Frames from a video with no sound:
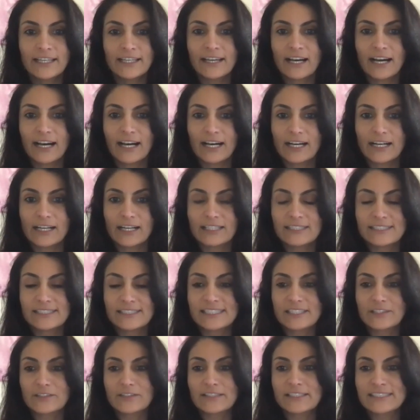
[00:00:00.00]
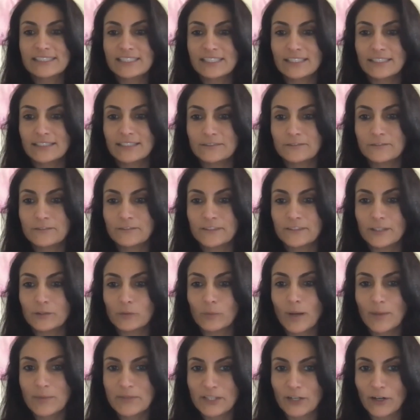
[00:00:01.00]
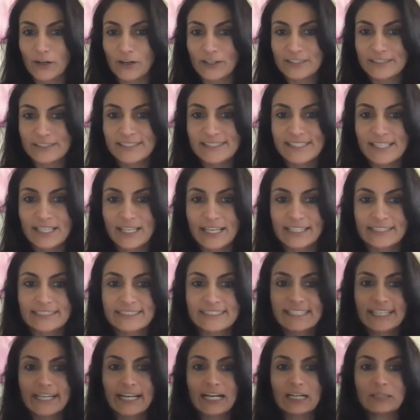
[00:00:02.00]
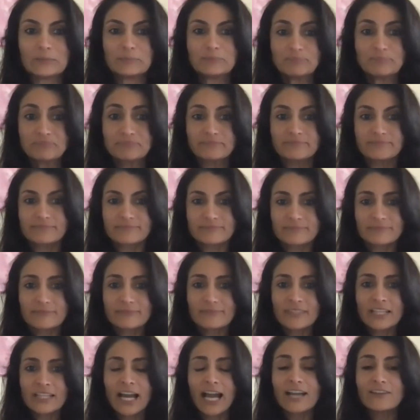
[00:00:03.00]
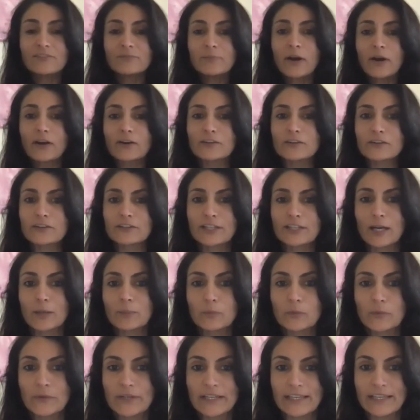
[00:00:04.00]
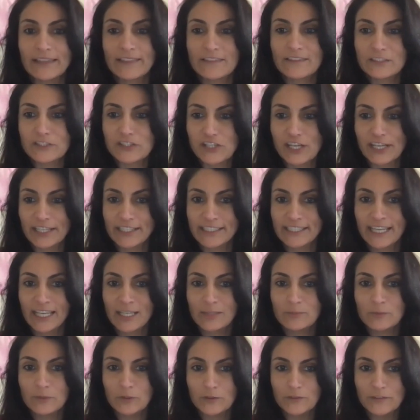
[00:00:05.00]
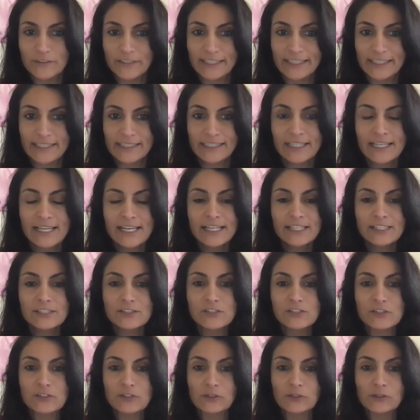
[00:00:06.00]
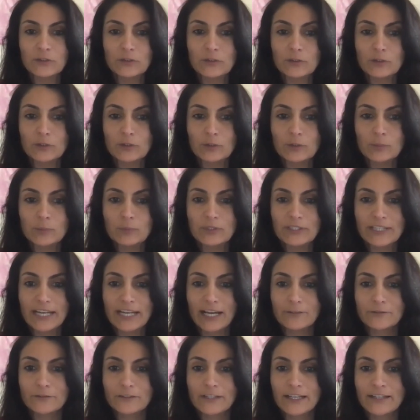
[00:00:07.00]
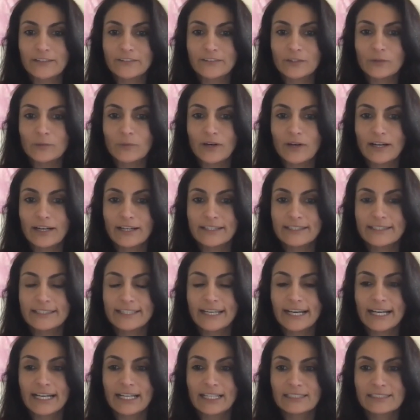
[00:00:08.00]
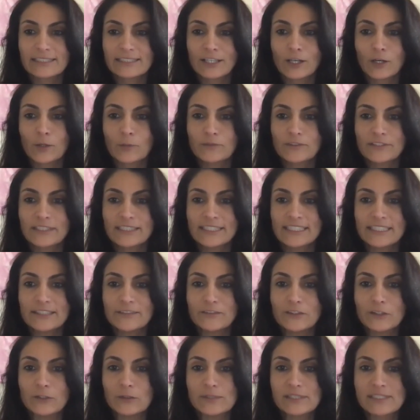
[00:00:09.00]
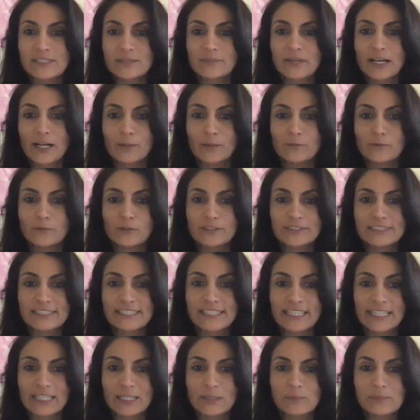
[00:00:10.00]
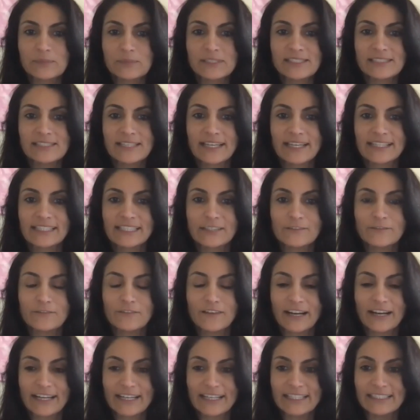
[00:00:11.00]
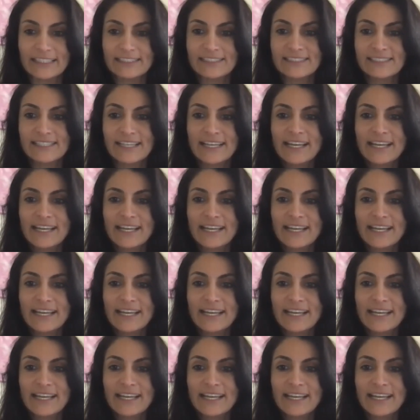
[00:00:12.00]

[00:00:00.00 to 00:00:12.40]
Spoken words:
a series of webinars that I partnered up with JK Moving to put out for everyone to hopefully give you some helpful tips and advice